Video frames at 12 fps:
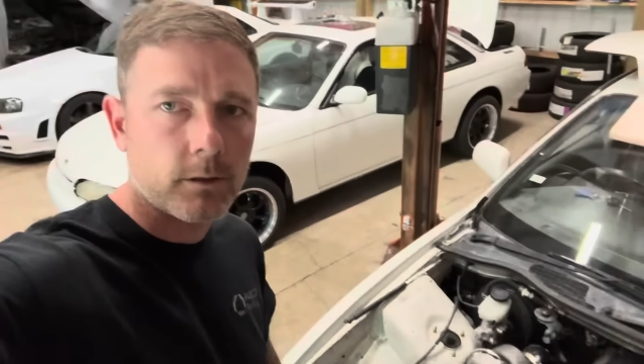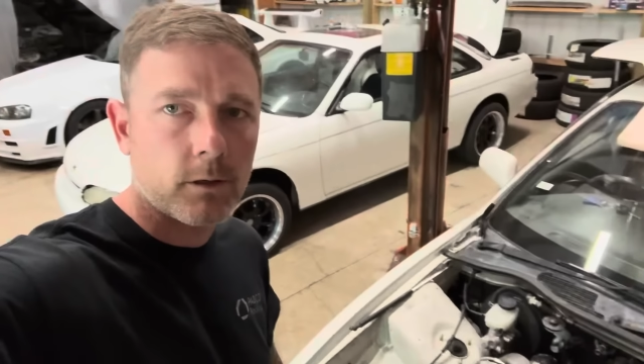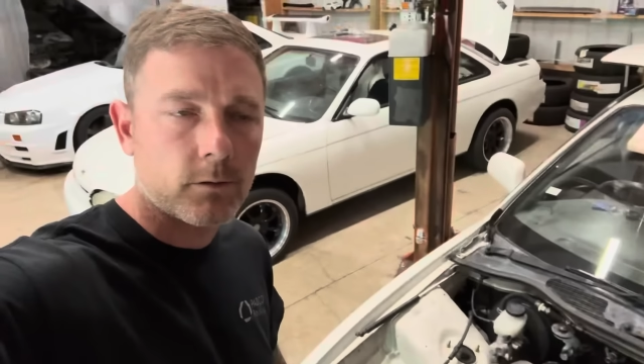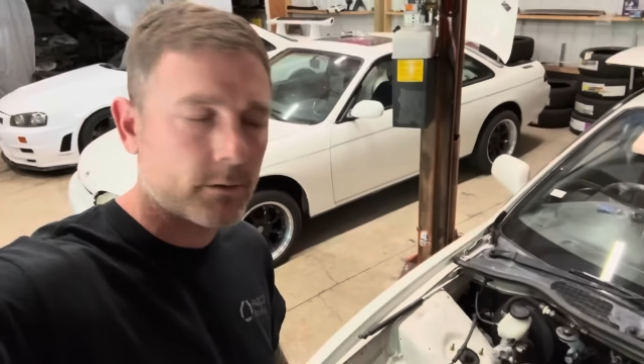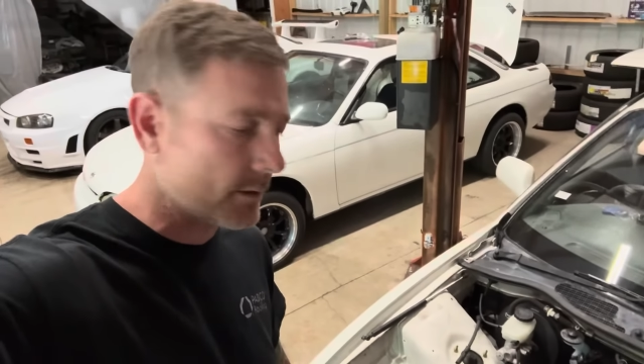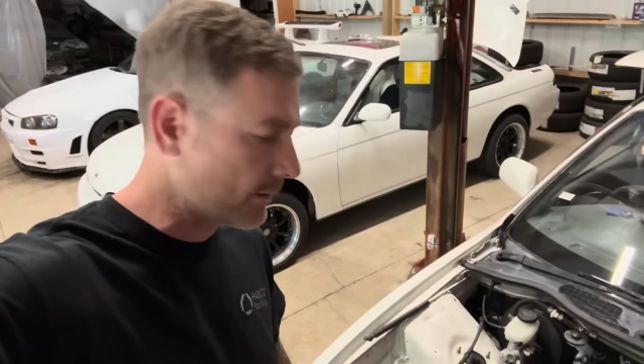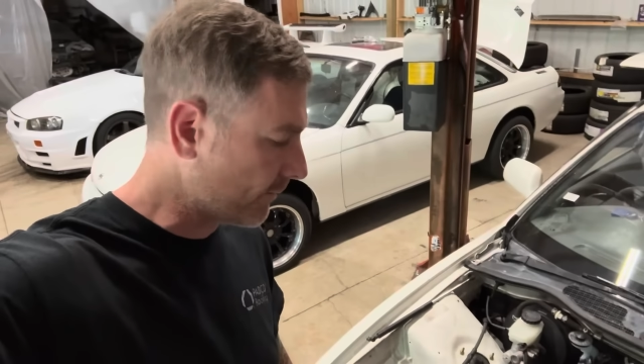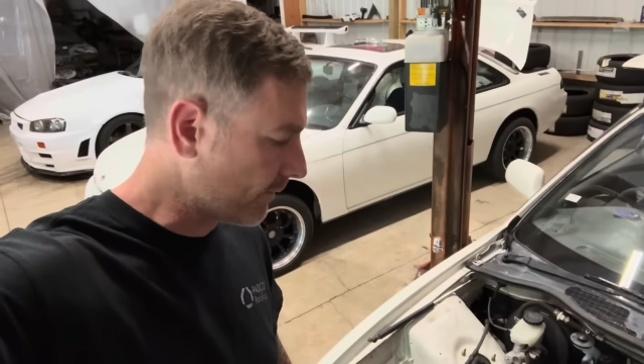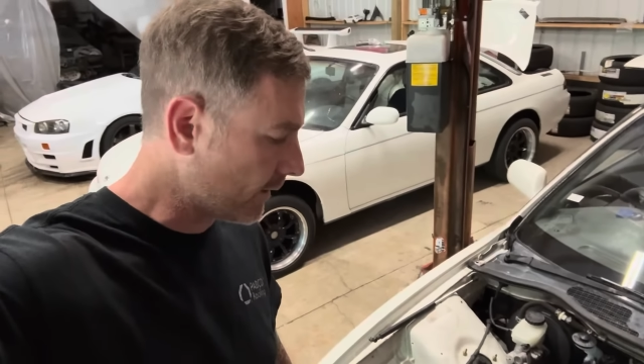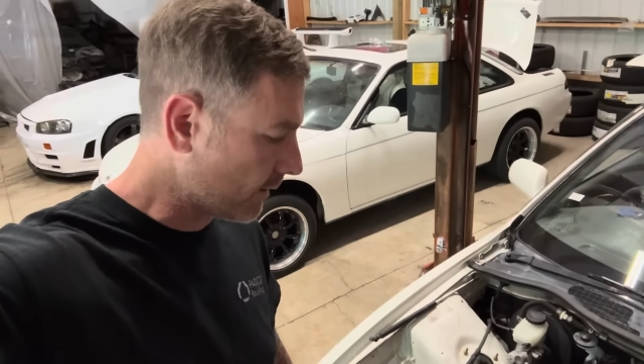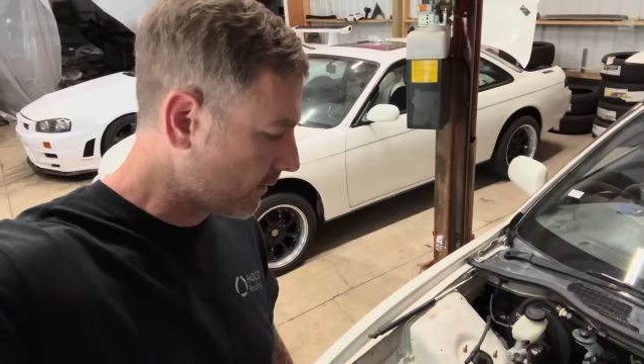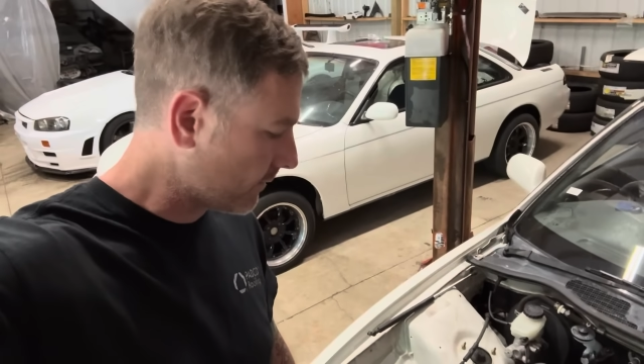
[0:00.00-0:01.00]
hoses
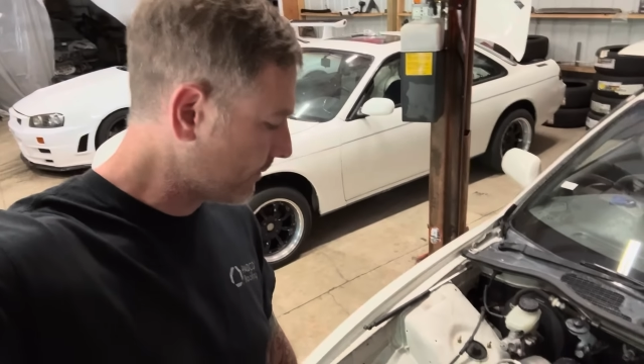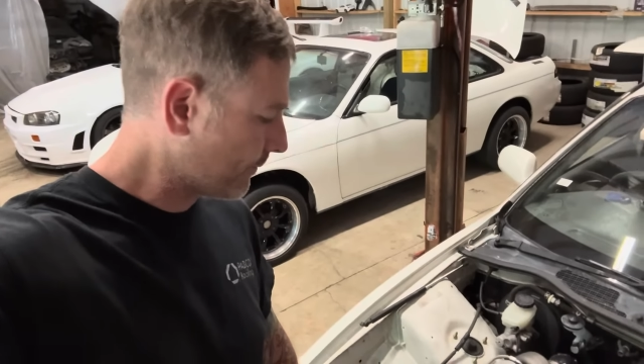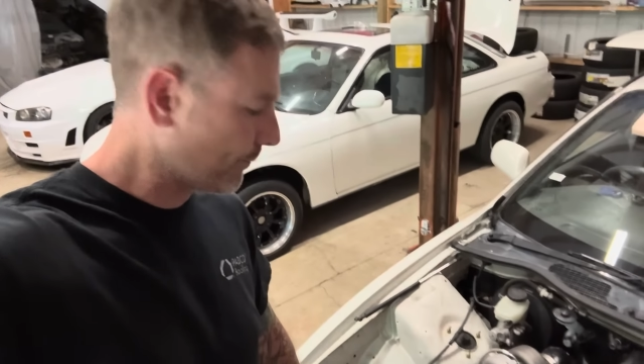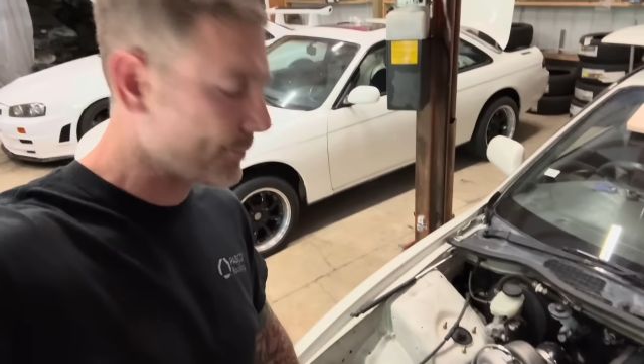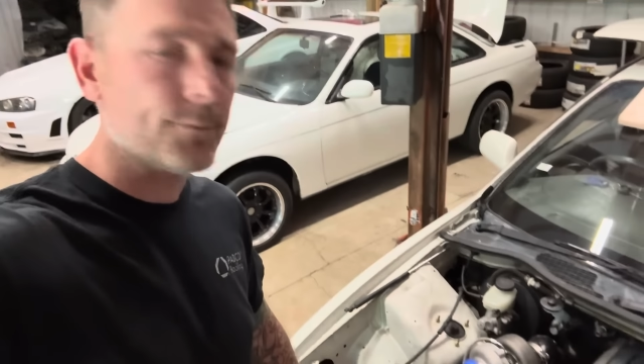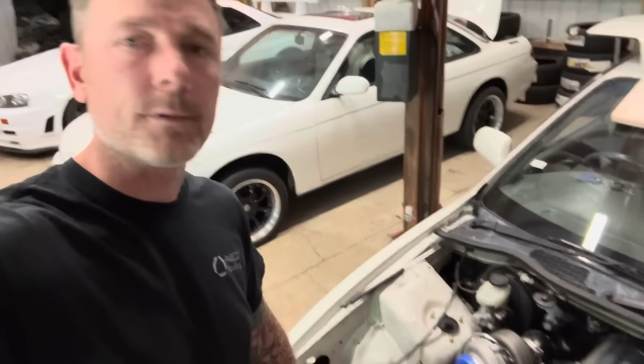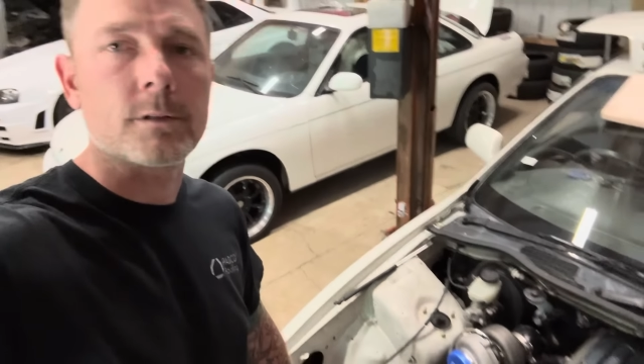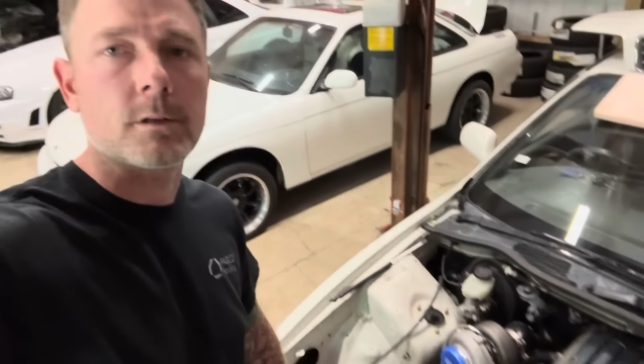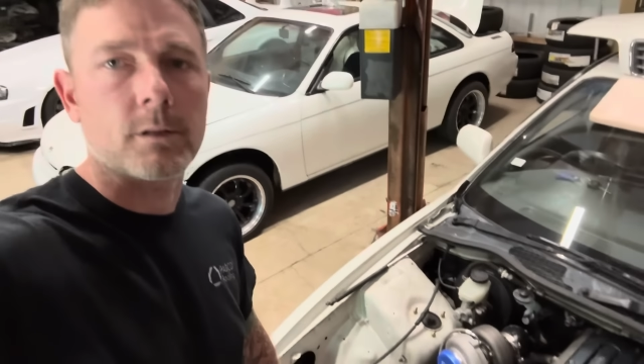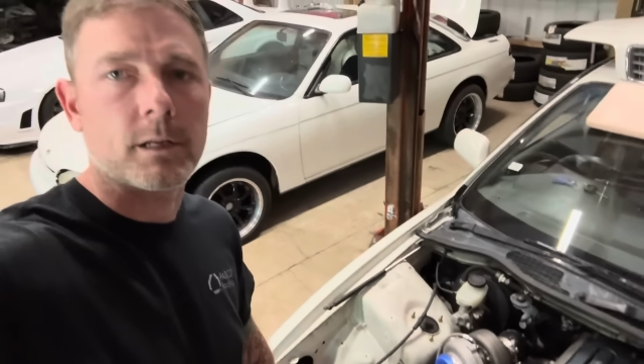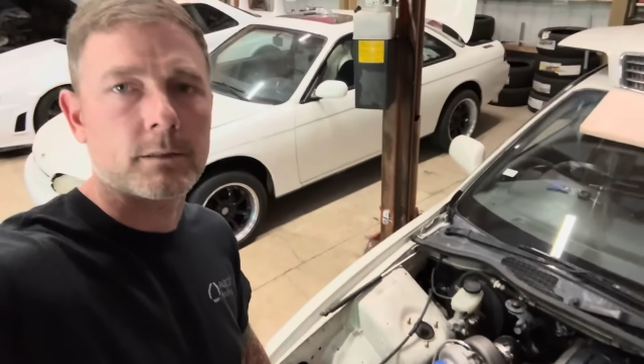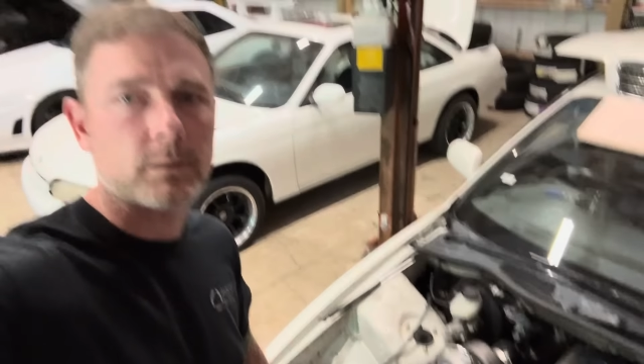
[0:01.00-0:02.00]
fit, so
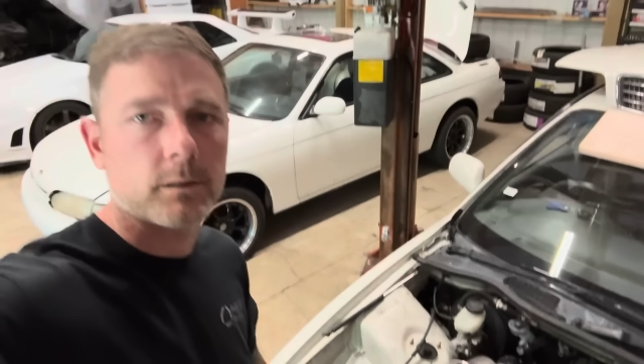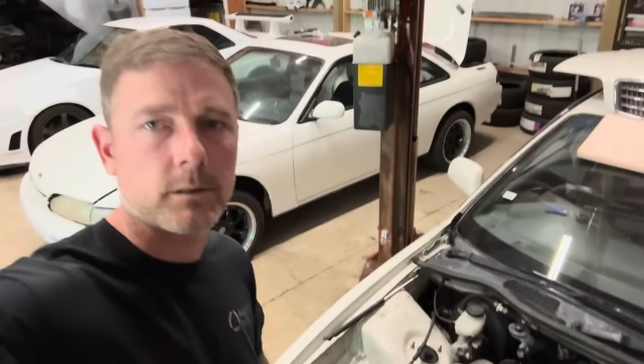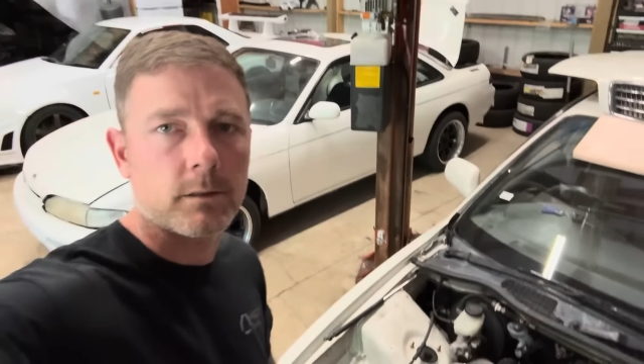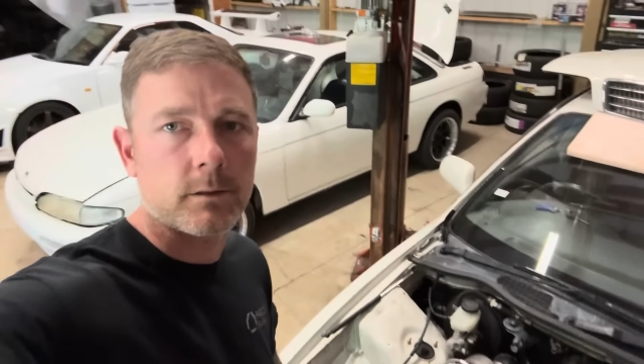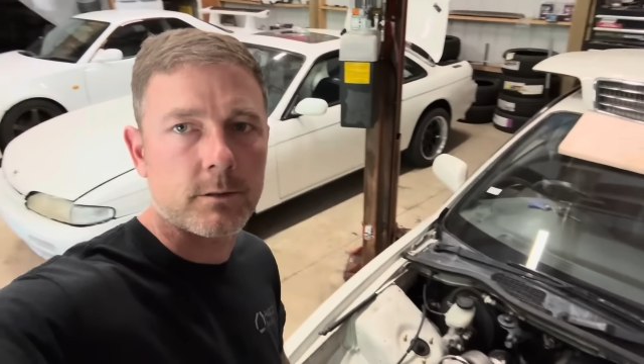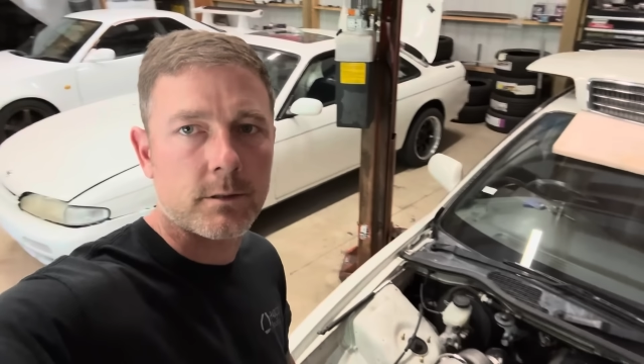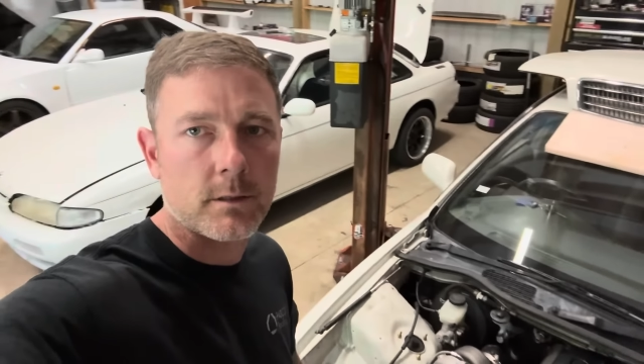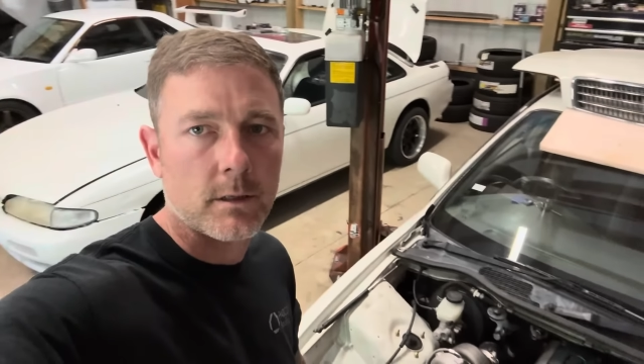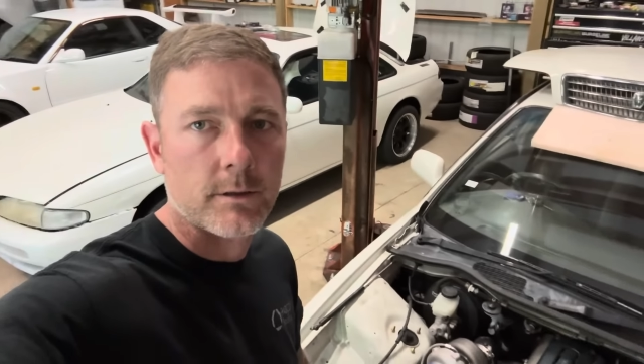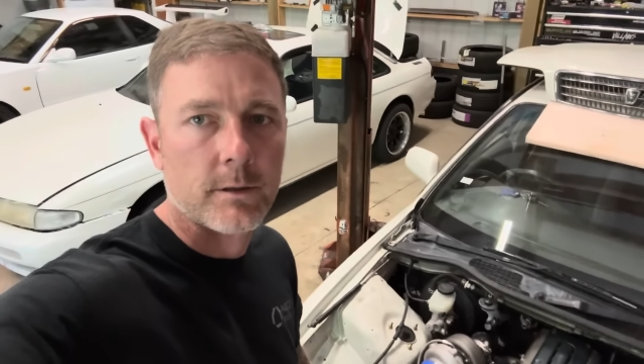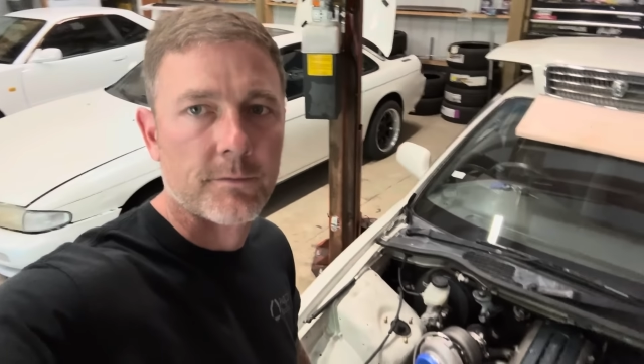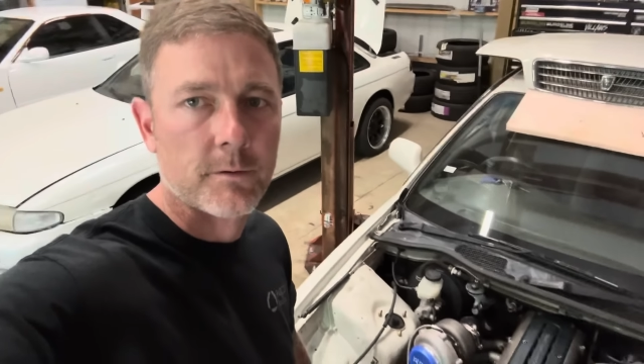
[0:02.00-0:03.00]
that's good. They're just on
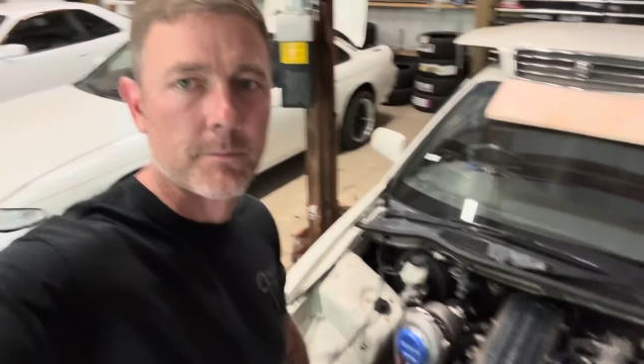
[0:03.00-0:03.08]
there for a